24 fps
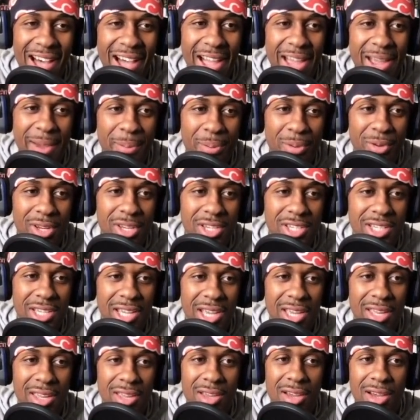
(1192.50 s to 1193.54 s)
I
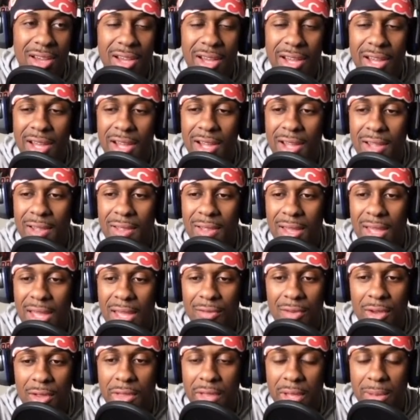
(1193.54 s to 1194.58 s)
appreciate uh,
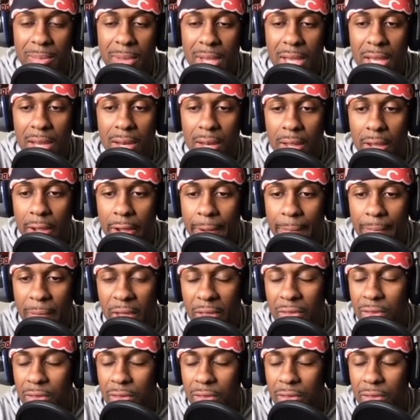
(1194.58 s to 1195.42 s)
everything, man. Um, I,